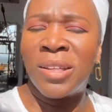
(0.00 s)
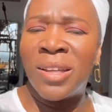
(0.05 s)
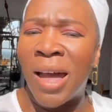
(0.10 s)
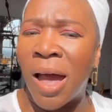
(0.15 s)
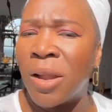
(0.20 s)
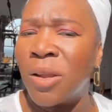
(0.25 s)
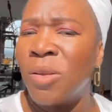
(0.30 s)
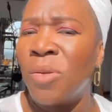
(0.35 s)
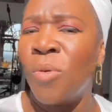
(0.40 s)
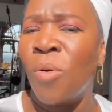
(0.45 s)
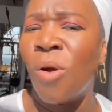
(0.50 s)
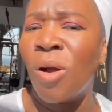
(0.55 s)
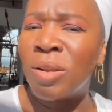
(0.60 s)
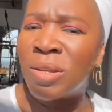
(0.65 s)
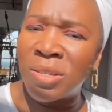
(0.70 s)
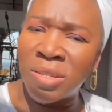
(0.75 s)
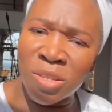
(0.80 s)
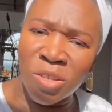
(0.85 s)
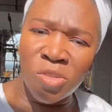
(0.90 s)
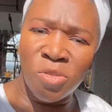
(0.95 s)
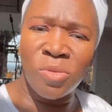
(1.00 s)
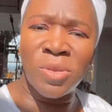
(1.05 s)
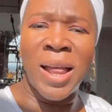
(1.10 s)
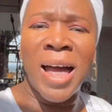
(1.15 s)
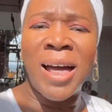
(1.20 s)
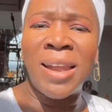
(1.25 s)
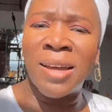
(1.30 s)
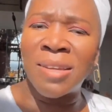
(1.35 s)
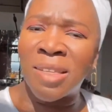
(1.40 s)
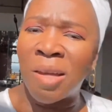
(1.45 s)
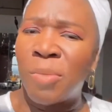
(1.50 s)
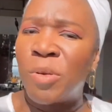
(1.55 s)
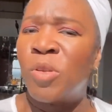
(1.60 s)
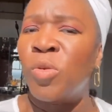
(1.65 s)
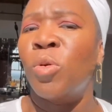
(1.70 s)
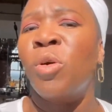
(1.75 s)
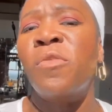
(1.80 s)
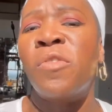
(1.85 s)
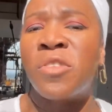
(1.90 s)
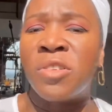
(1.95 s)
down in New Orleans in July like they've been
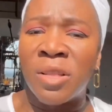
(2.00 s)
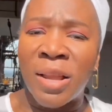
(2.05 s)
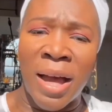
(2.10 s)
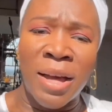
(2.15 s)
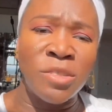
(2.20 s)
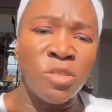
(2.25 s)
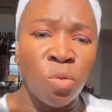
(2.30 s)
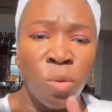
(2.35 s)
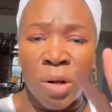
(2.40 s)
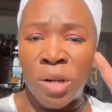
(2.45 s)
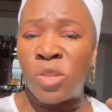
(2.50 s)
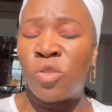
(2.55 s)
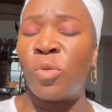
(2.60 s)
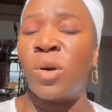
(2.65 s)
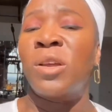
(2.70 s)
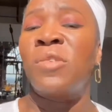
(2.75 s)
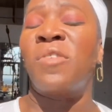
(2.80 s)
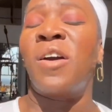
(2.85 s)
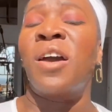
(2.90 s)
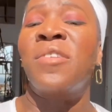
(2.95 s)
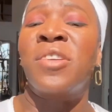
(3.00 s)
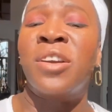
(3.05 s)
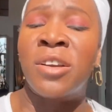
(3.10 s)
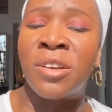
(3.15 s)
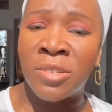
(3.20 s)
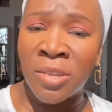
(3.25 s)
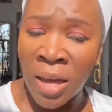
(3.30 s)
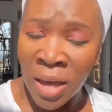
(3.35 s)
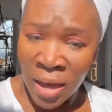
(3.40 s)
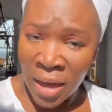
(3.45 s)
doing for the last twenty, twenty-five years.